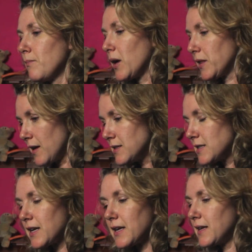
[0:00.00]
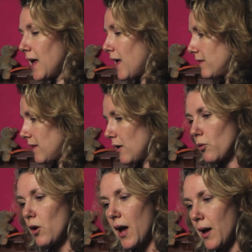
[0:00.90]
But they did, and they
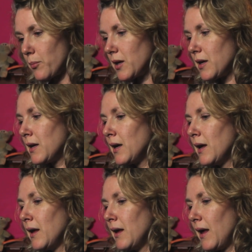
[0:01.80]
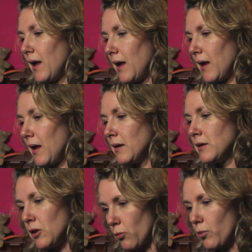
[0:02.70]
were happy,
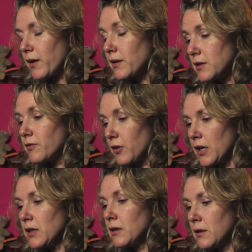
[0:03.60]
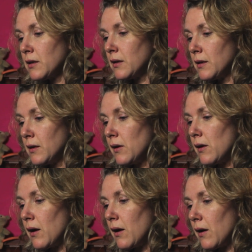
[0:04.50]
you know, relatively,
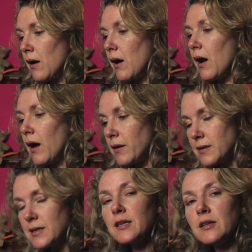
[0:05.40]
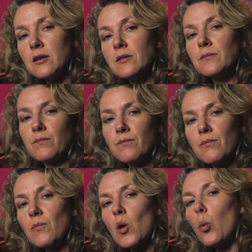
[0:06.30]
until
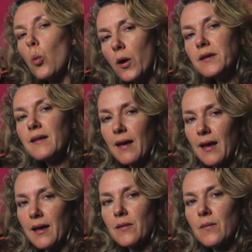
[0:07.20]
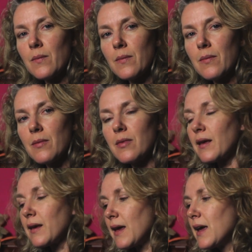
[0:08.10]
one day
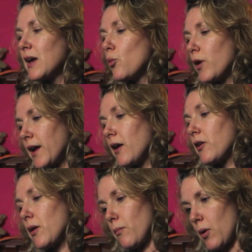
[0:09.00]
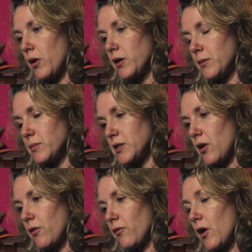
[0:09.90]
the king went out and bought
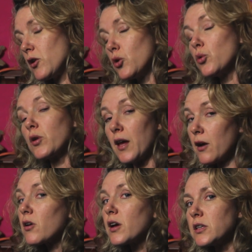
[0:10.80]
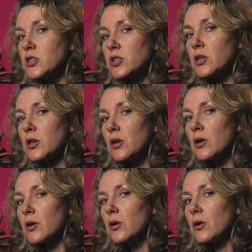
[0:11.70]
himself a new carriage
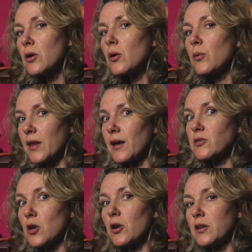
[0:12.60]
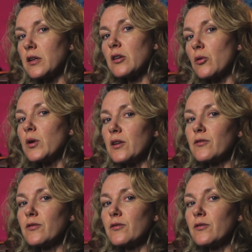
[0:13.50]
without talking to the queen